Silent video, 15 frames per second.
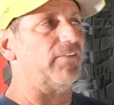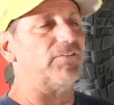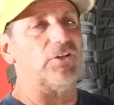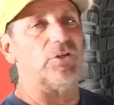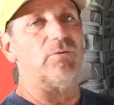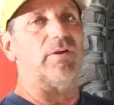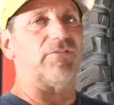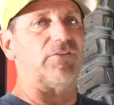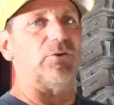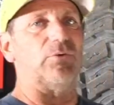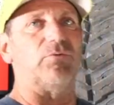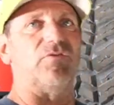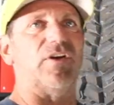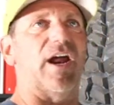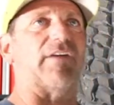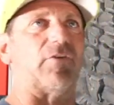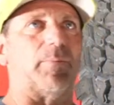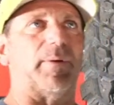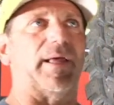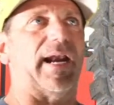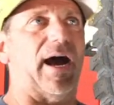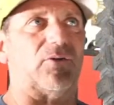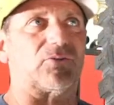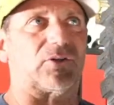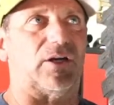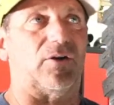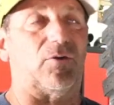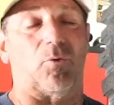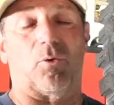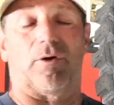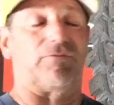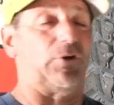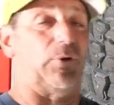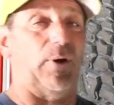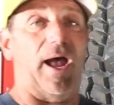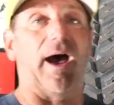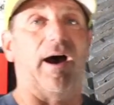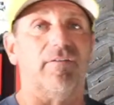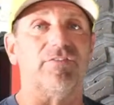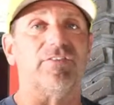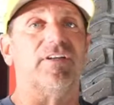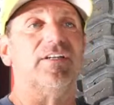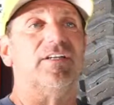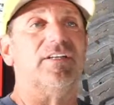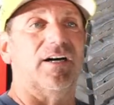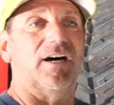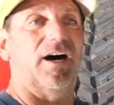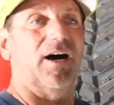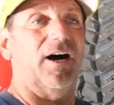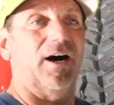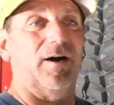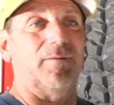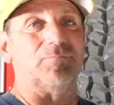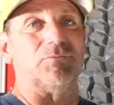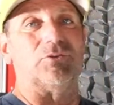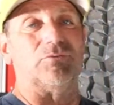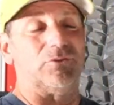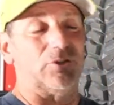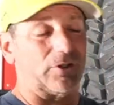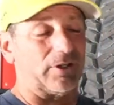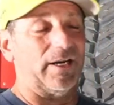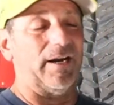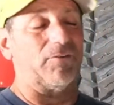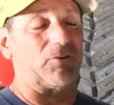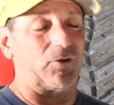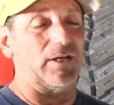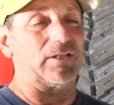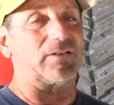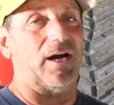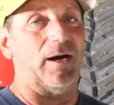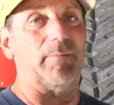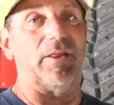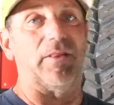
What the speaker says: If you've never been out there, or if you have, you're going to have a great time.